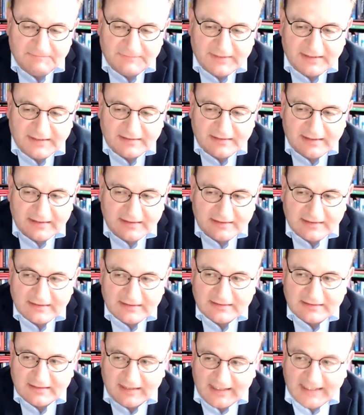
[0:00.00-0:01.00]
And, and
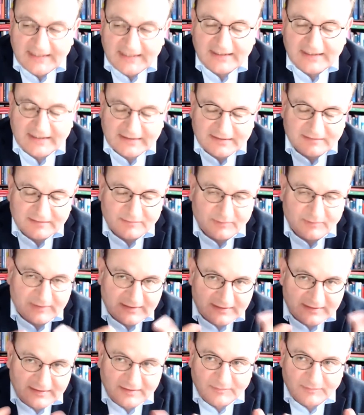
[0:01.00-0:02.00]
Linda highlighted
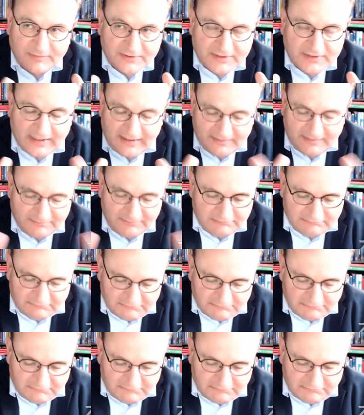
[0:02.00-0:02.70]
one thing which I